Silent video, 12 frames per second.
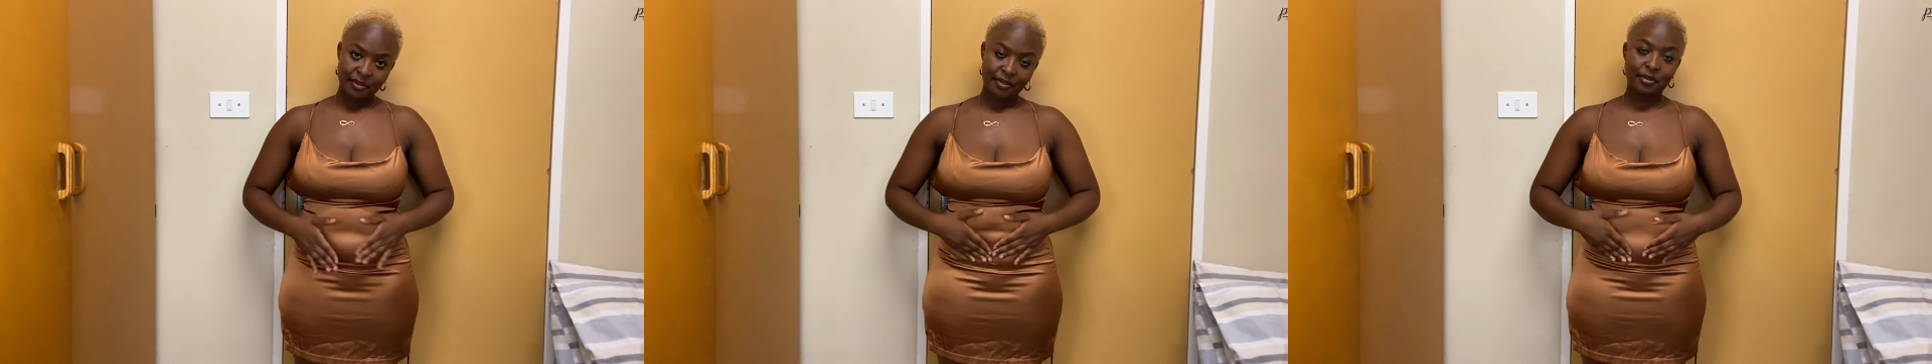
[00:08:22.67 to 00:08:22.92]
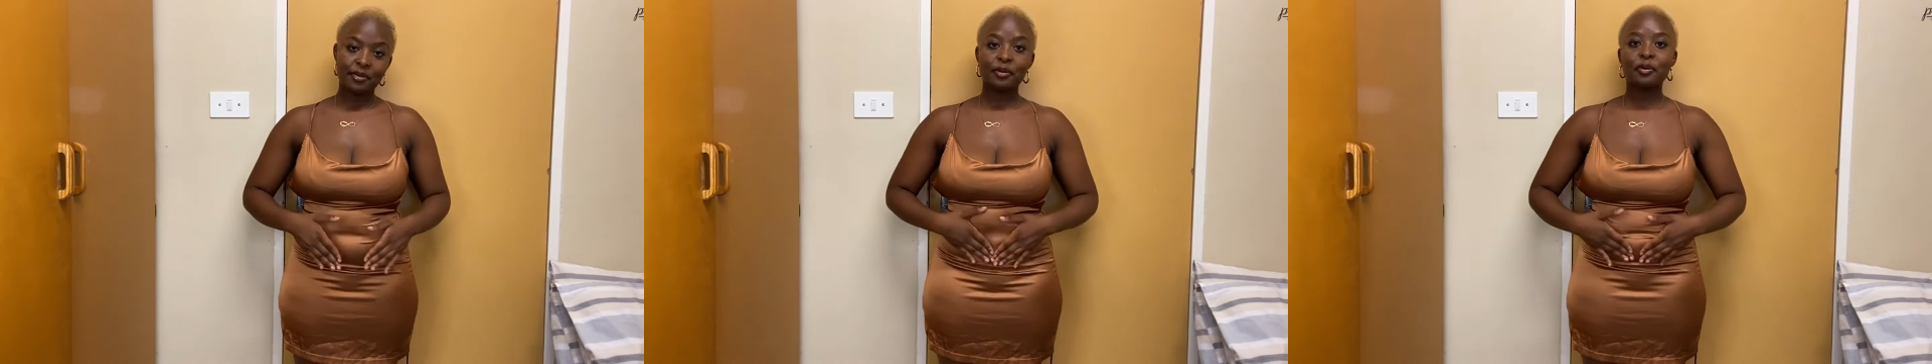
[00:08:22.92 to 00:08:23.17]

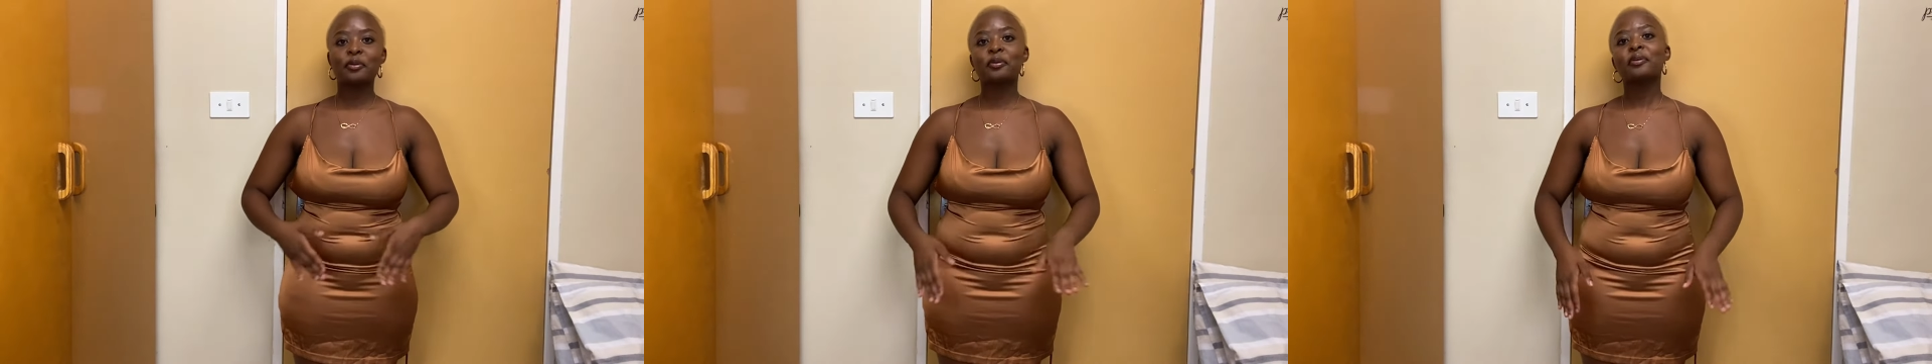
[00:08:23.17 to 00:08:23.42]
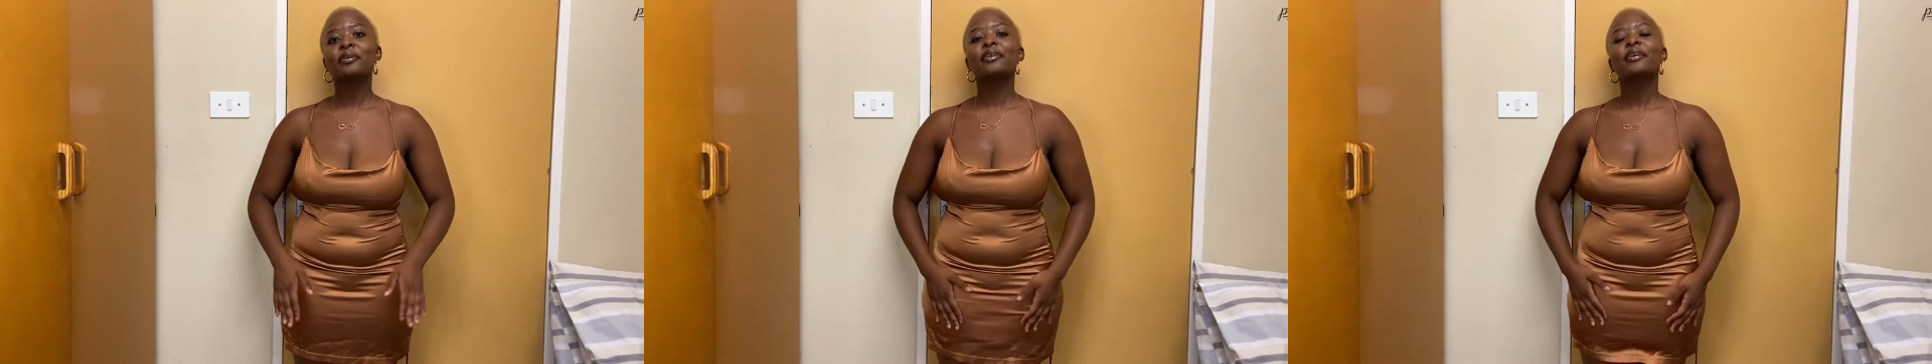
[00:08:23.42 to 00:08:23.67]
you know,
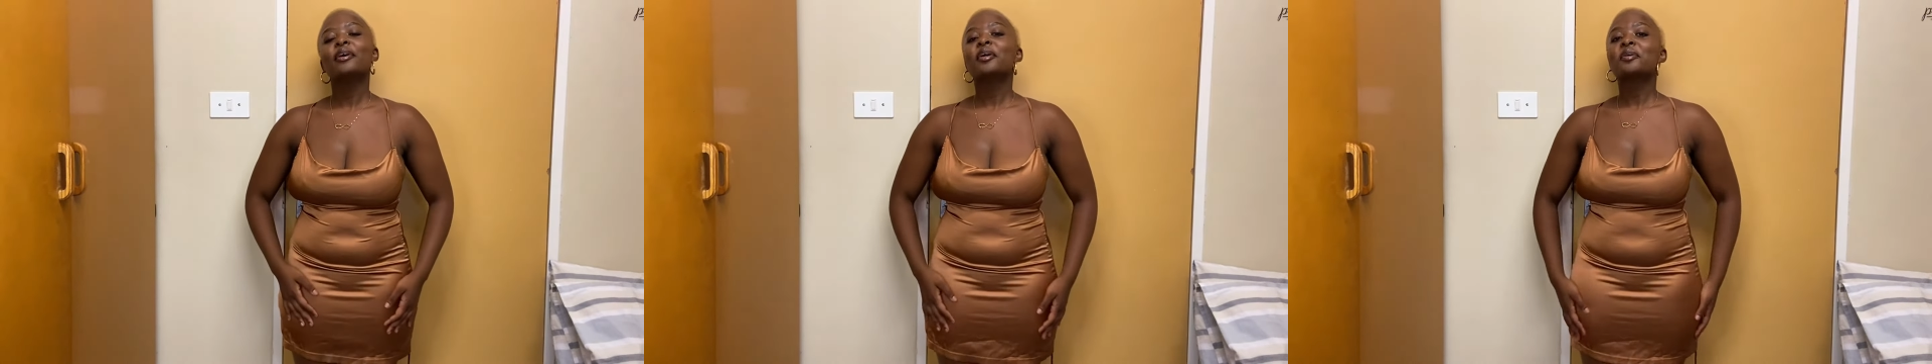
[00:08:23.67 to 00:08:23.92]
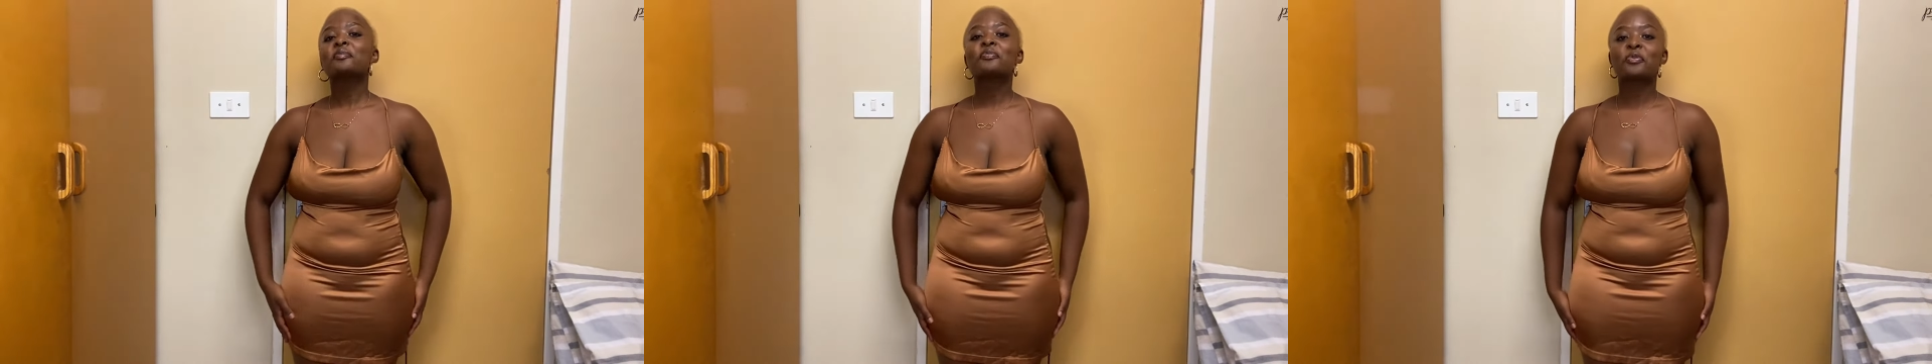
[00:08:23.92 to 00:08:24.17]

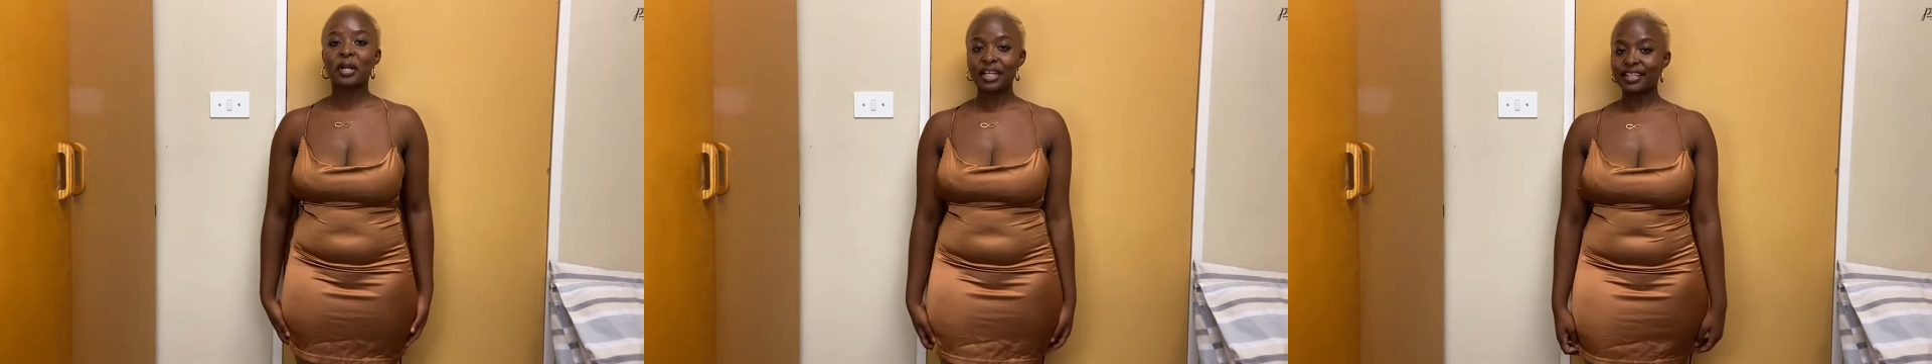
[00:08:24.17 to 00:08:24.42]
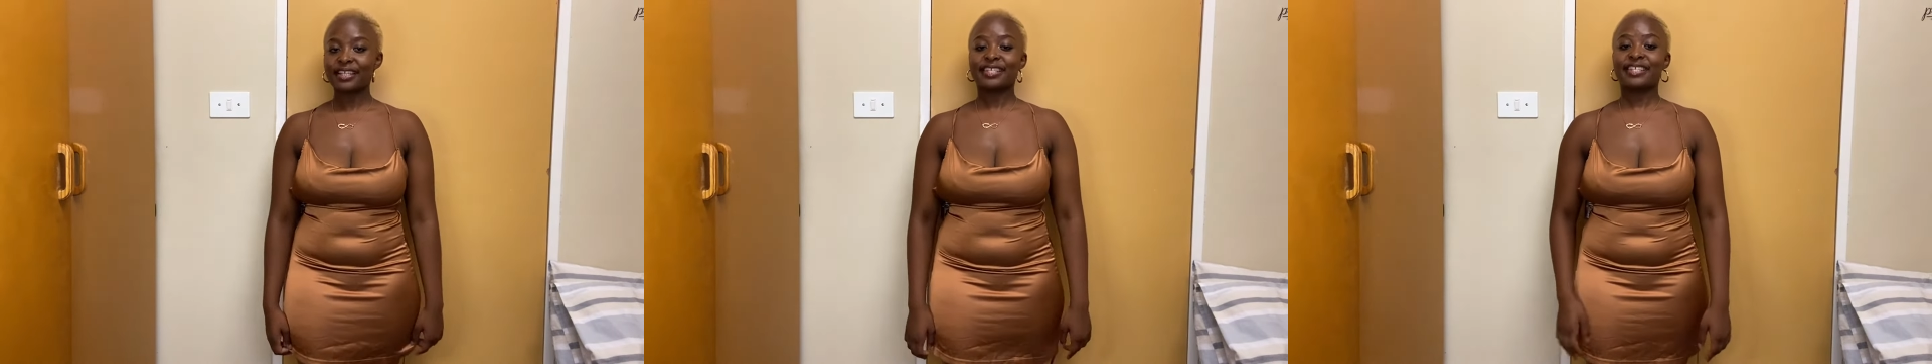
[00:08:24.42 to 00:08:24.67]

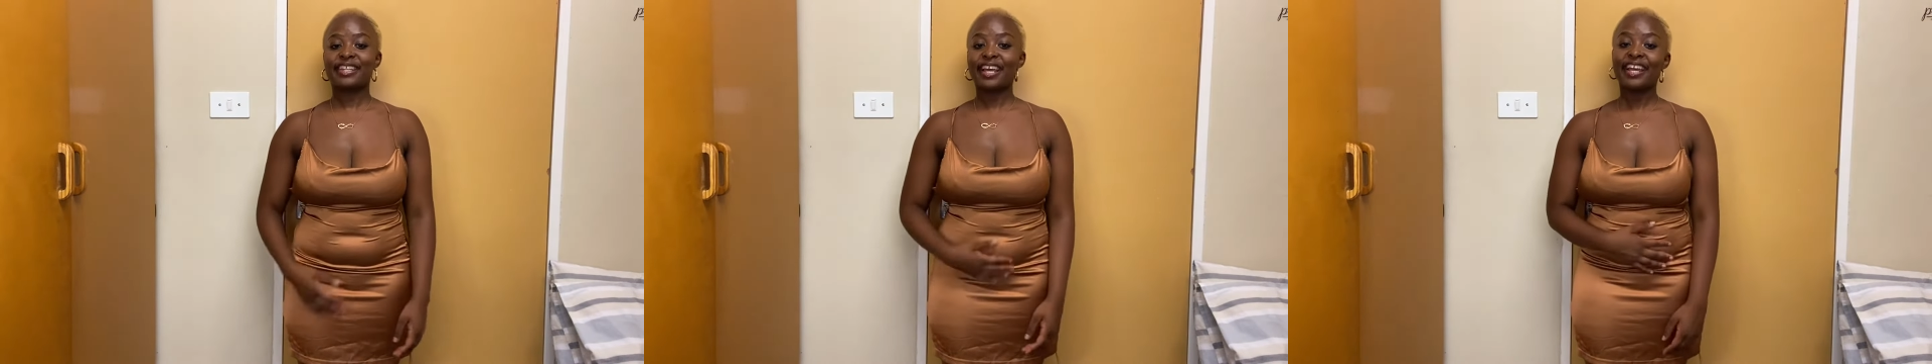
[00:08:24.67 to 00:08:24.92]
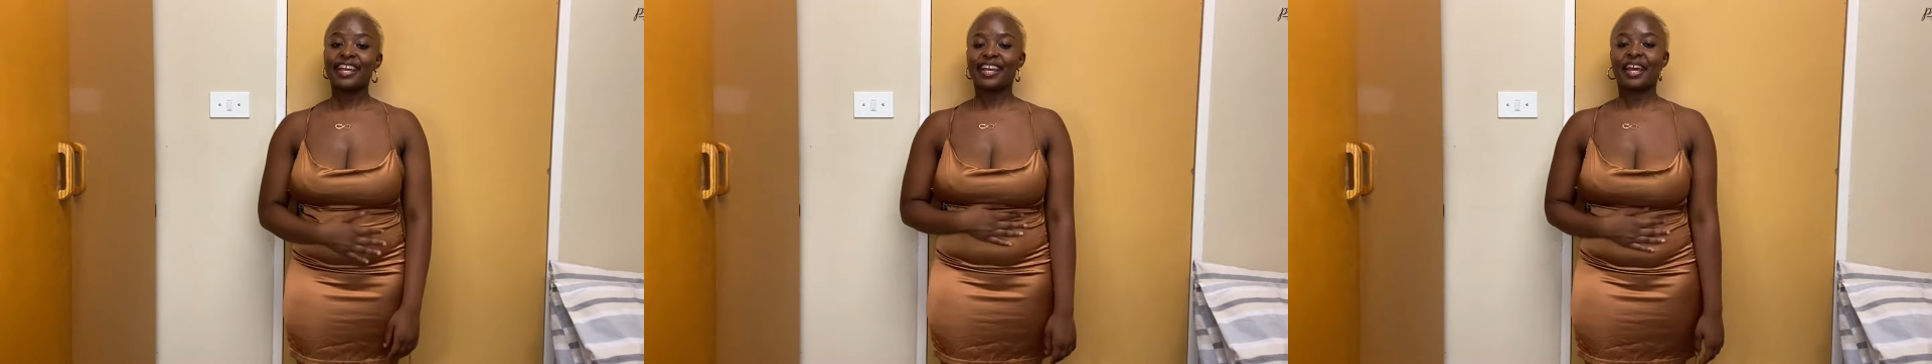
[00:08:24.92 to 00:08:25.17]
break this
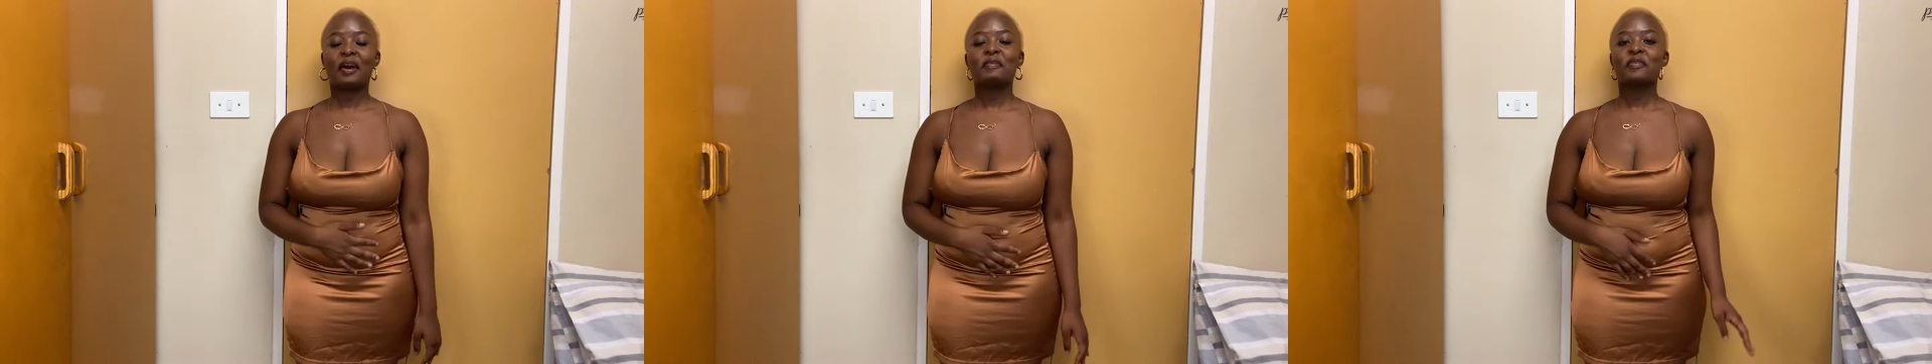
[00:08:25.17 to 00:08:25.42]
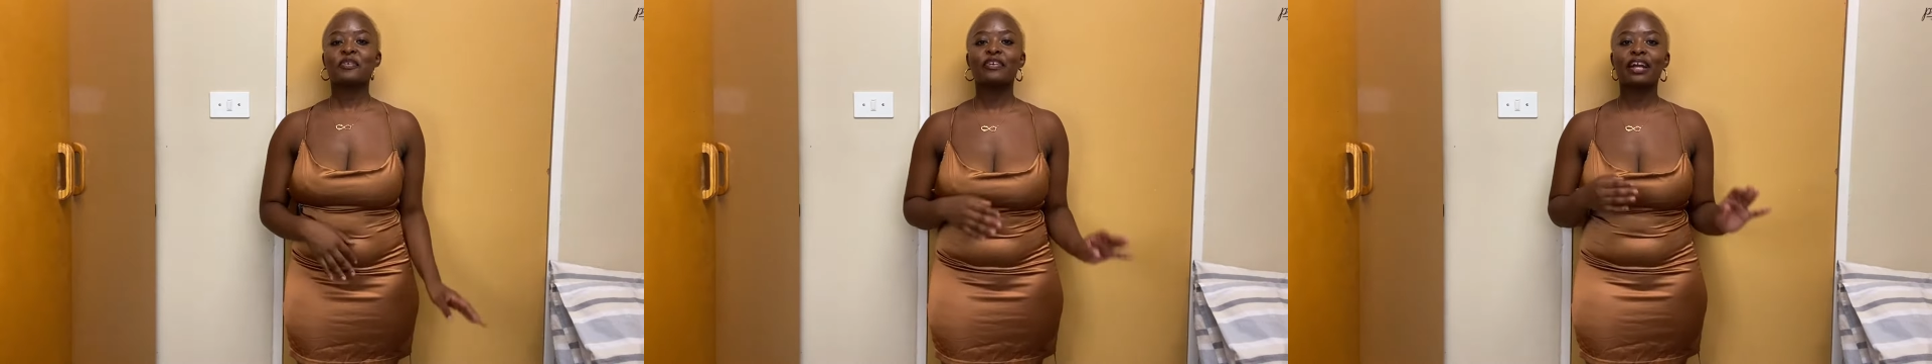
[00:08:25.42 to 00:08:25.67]
thing here
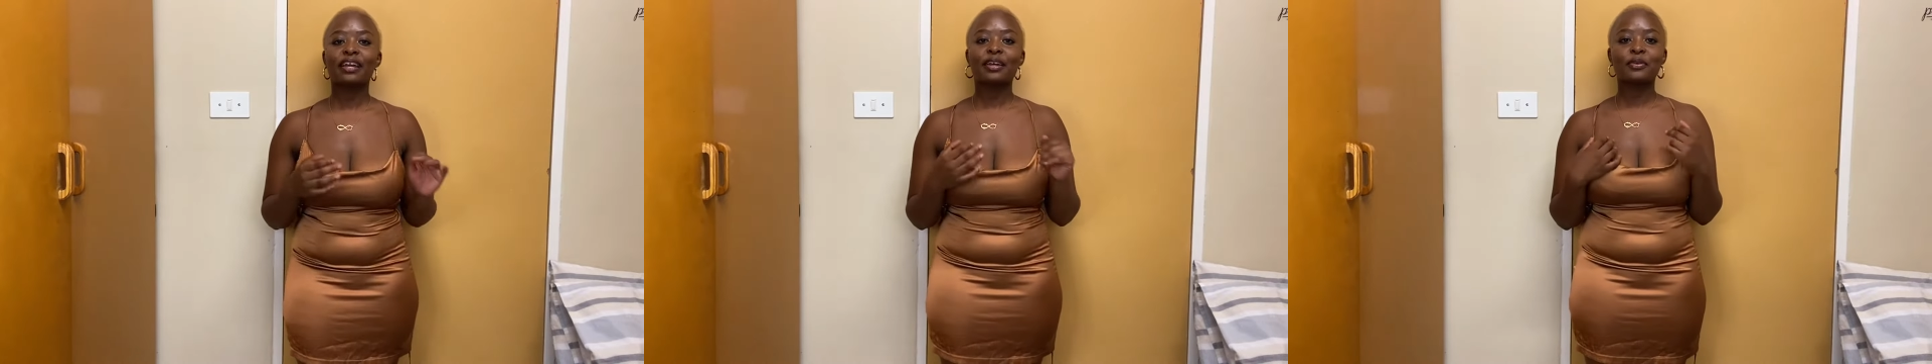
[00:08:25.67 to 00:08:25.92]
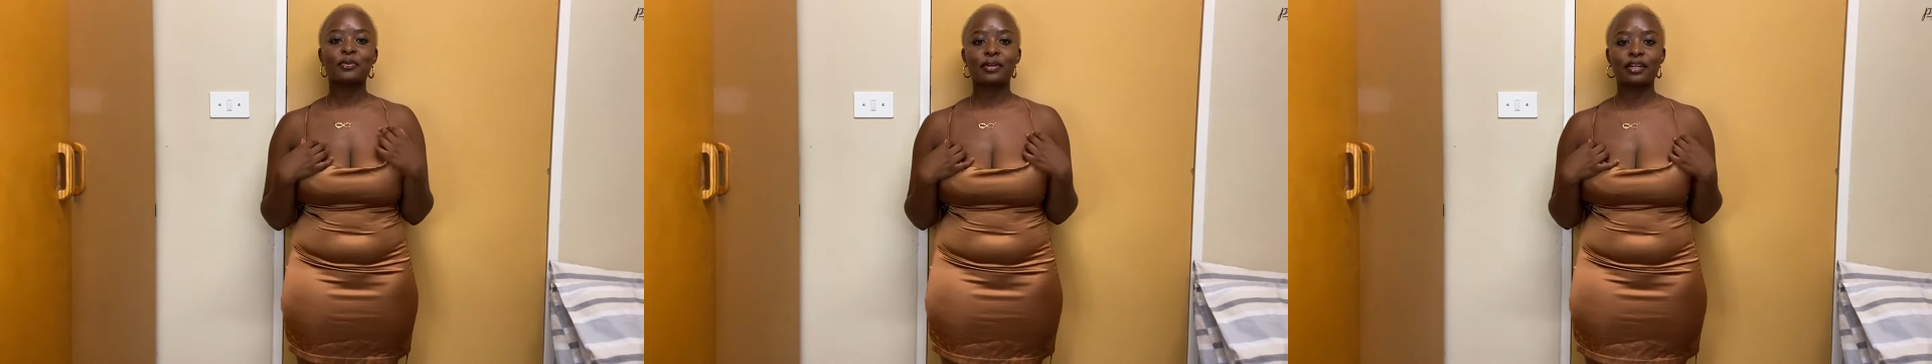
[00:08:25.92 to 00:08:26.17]
before I
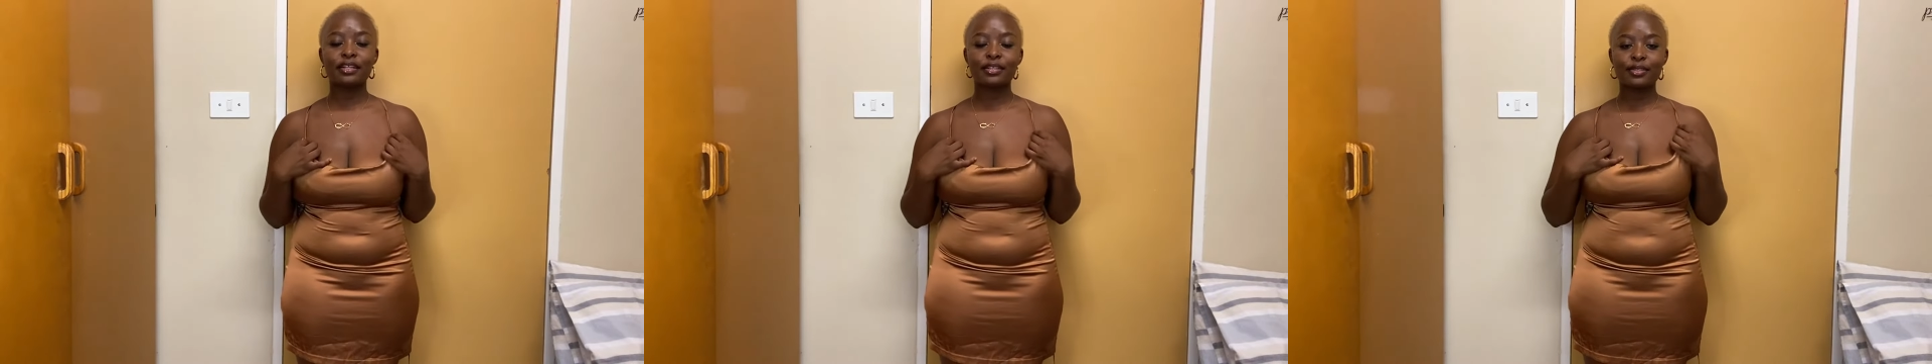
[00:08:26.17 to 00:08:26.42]
can wear it.